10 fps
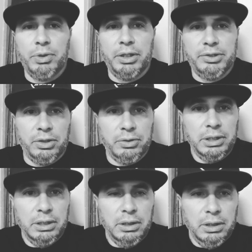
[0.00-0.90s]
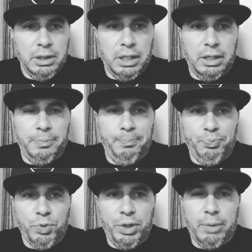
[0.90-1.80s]
we had a pretty long
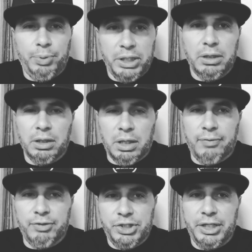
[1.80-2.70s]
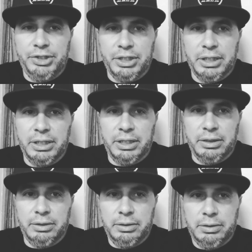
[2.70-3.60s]
conversation, and what I was
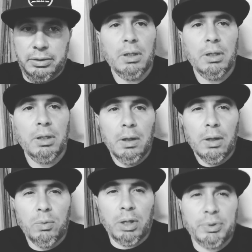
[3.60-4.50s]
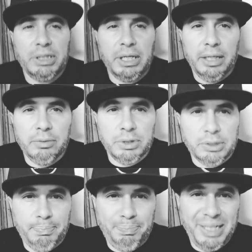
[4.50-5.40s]
saying was basically making sense to
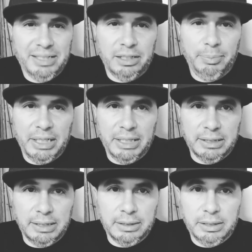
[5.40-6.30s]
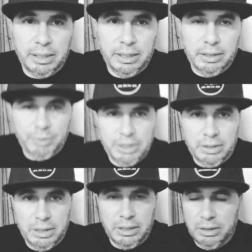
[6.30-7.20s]
him and sound
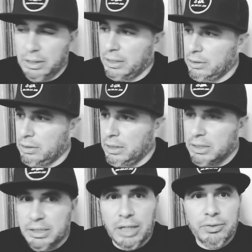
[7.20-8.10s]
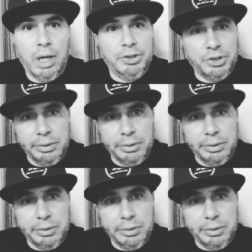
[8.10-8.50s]
logical and reasonable. And